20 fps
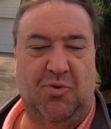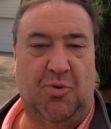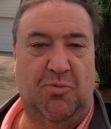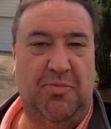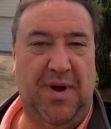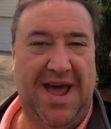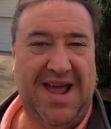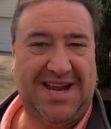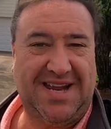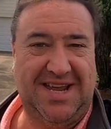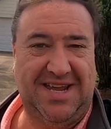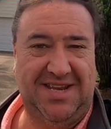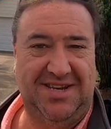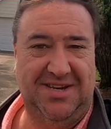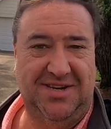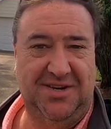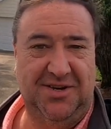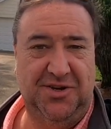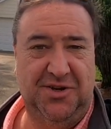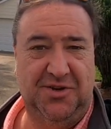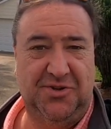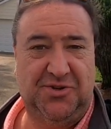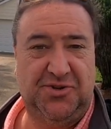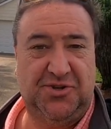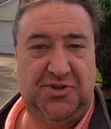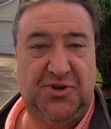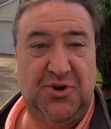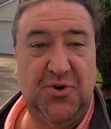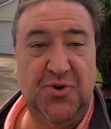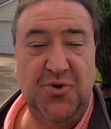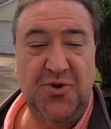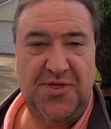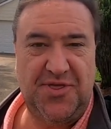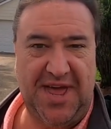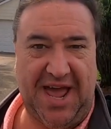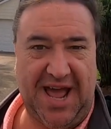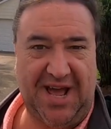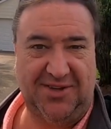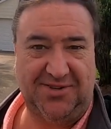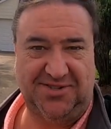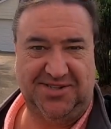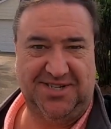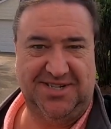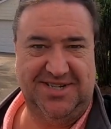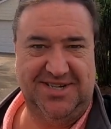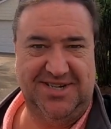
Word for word: Well, back in 2000,